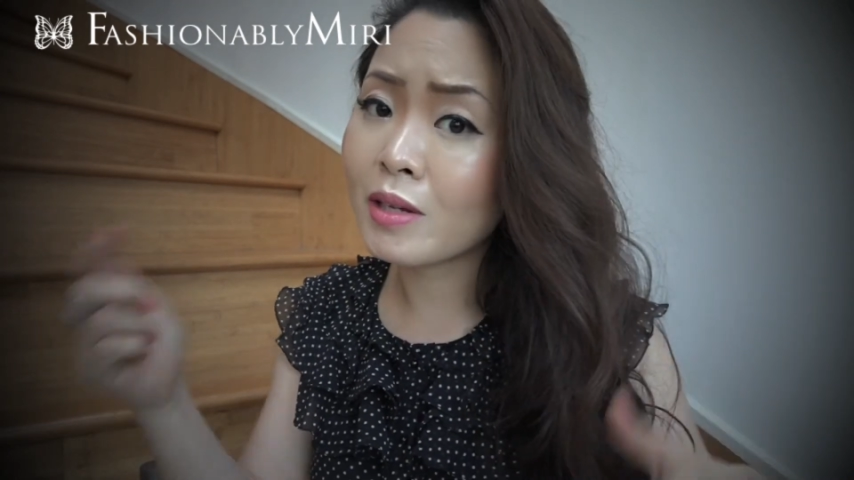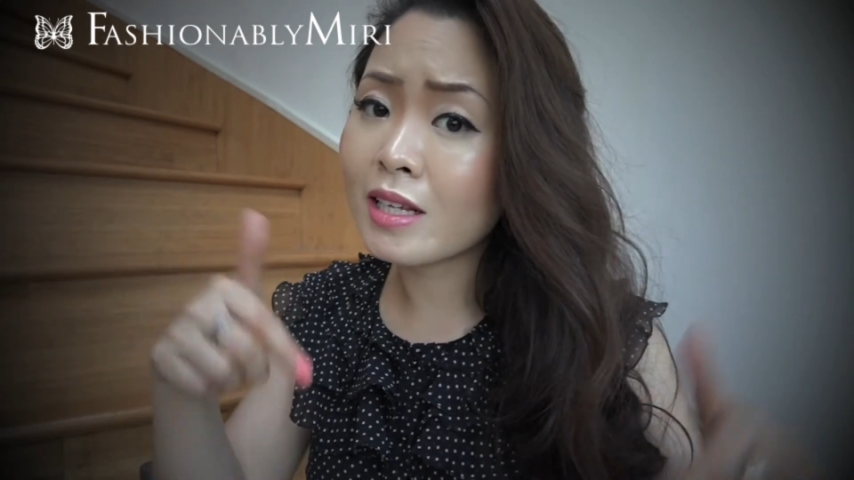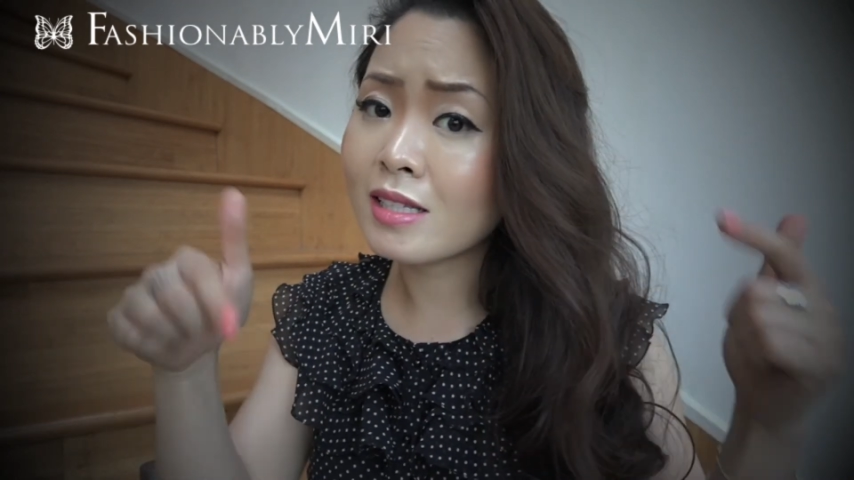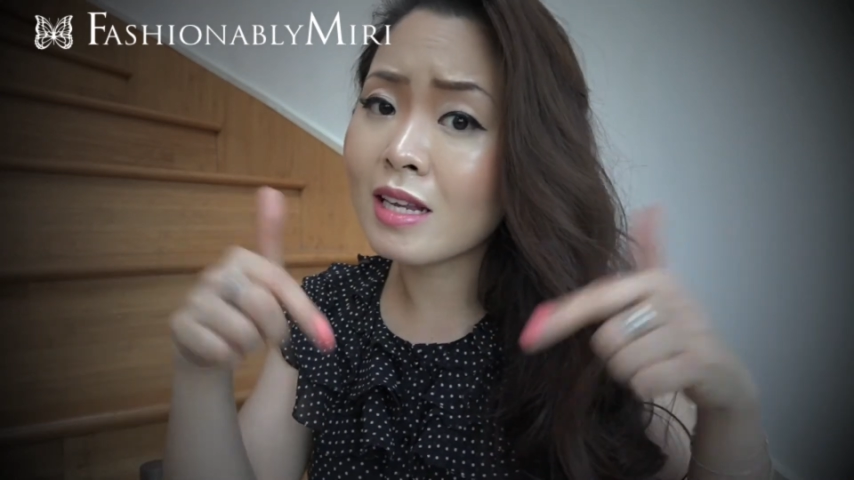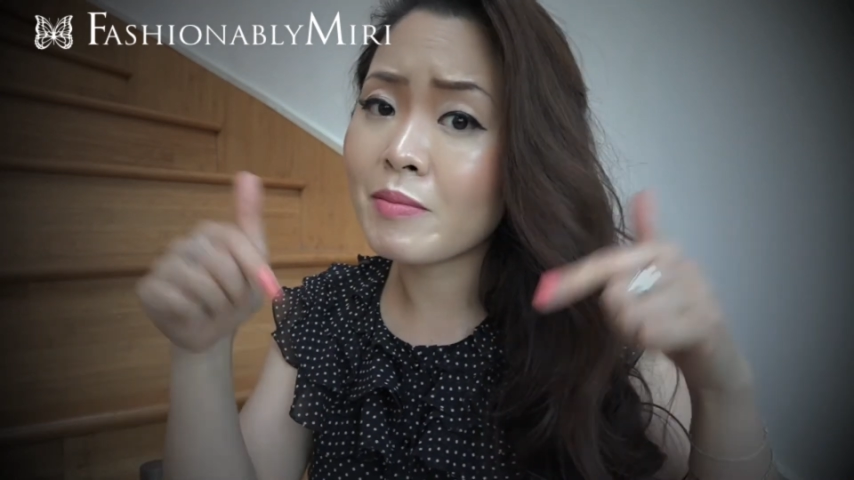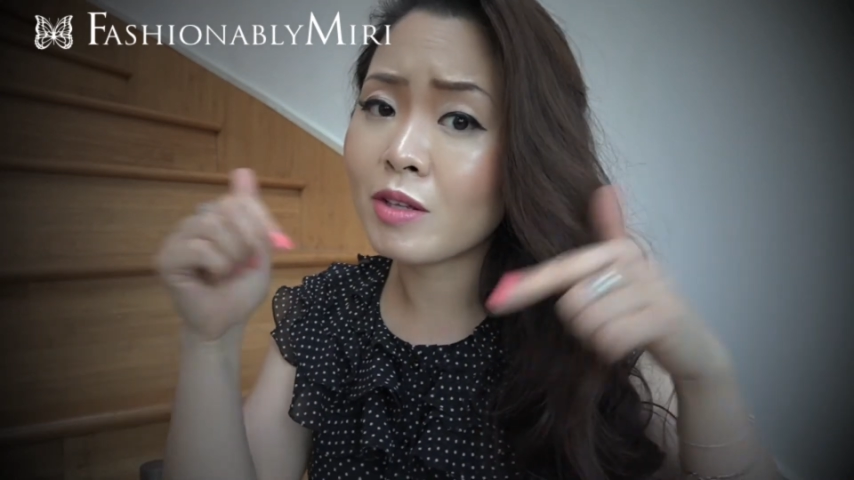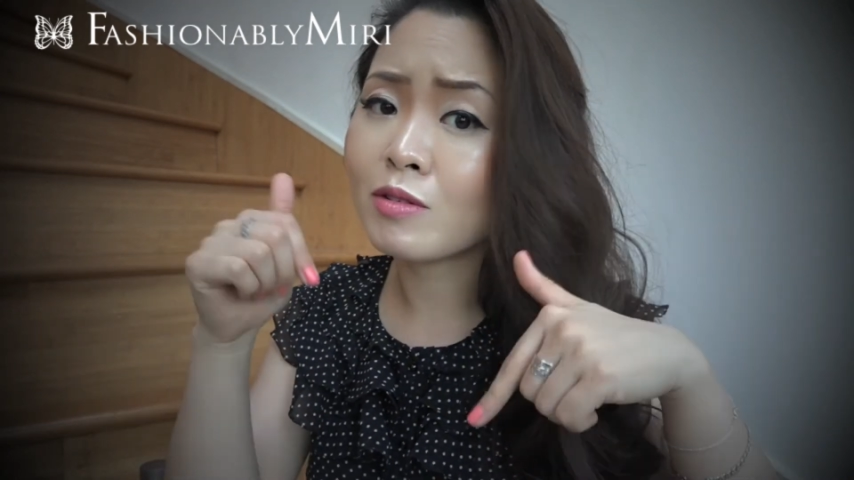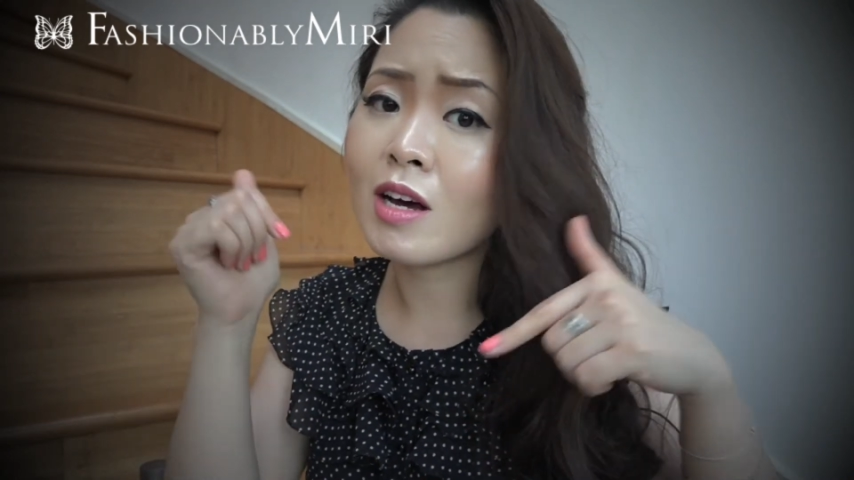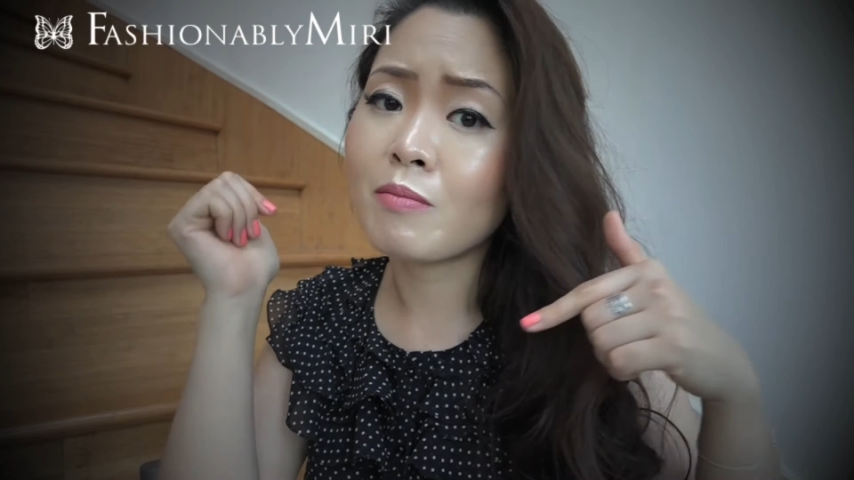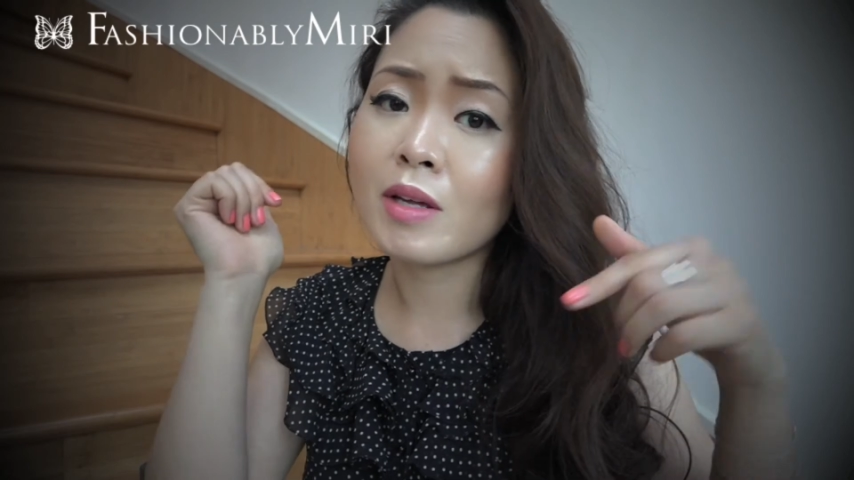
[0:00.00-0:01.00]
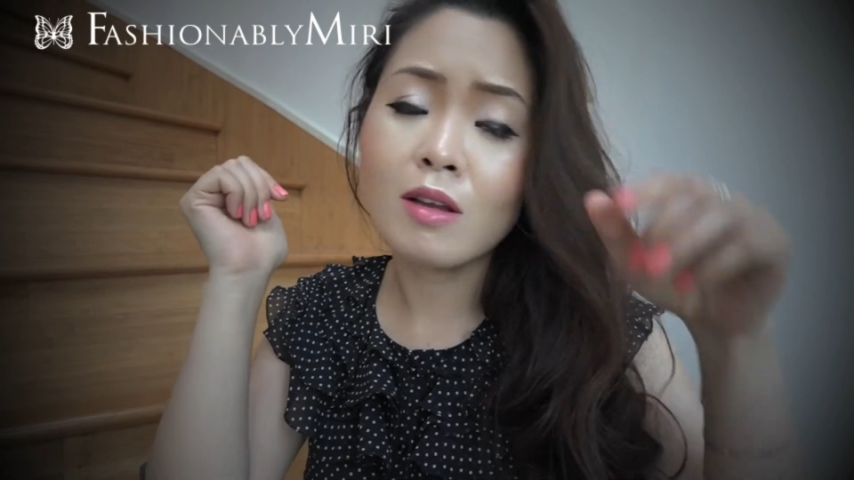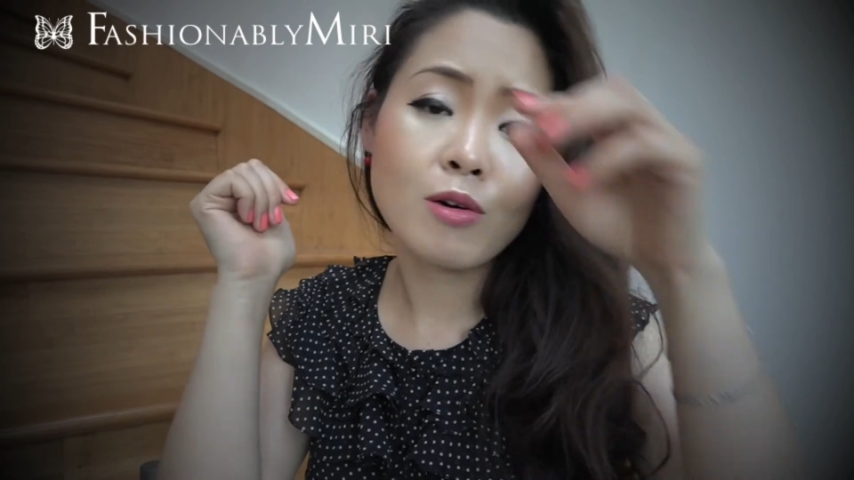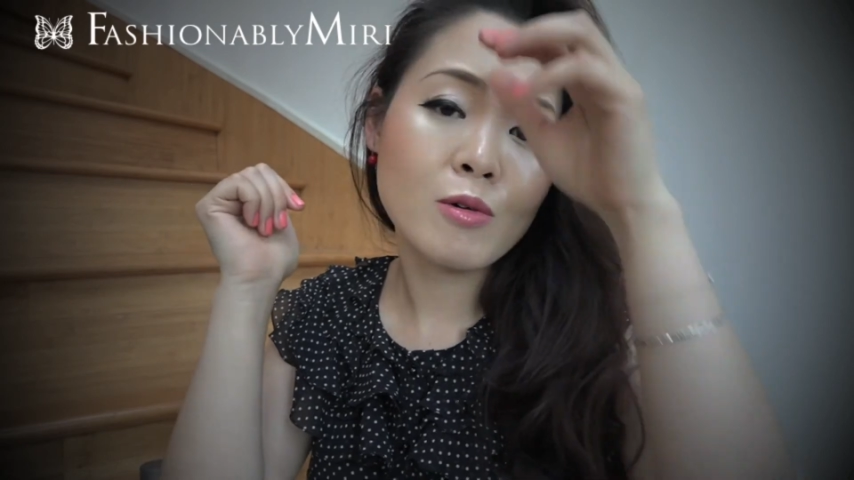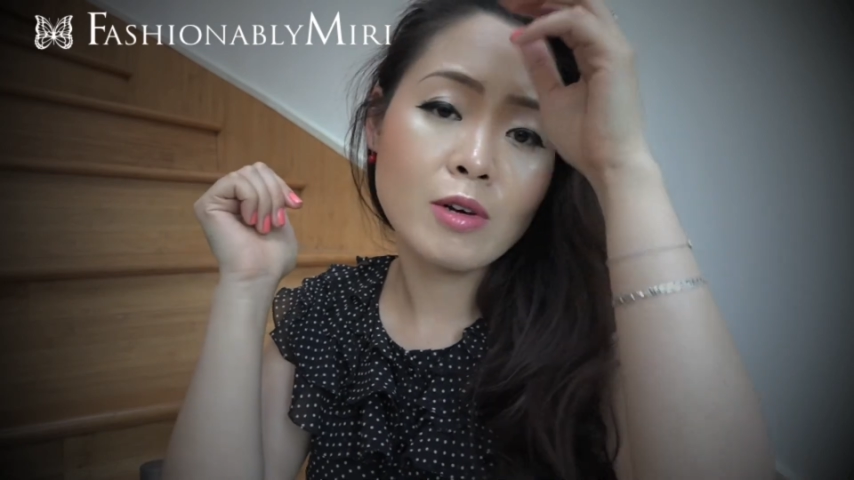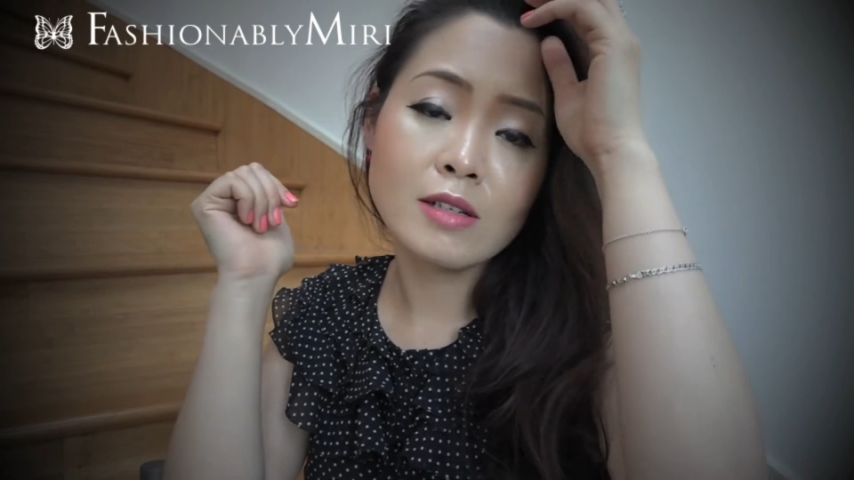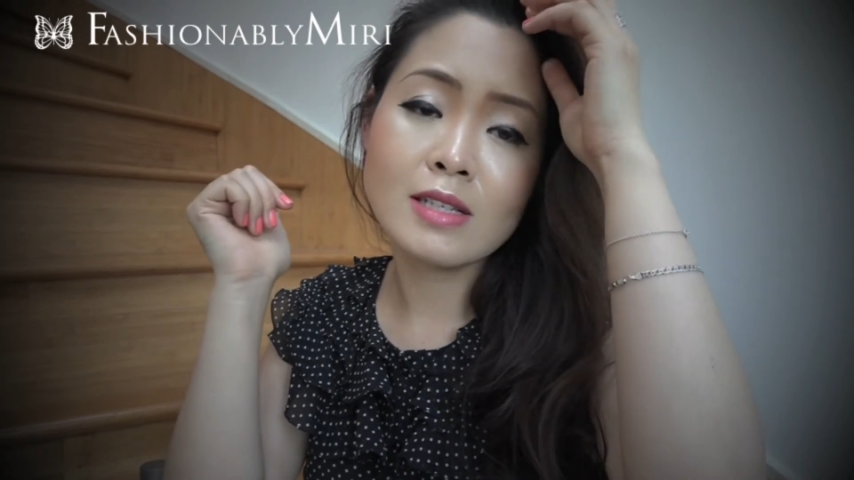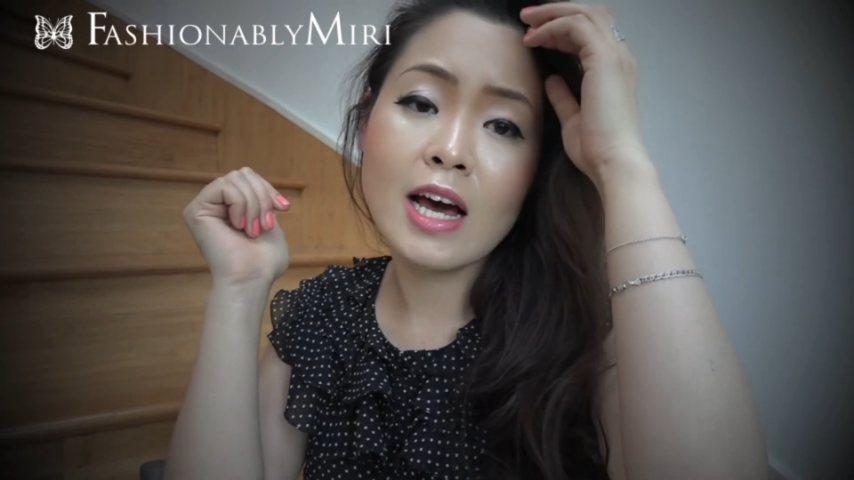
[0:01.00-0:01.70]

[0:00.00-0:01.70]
please let me know down below because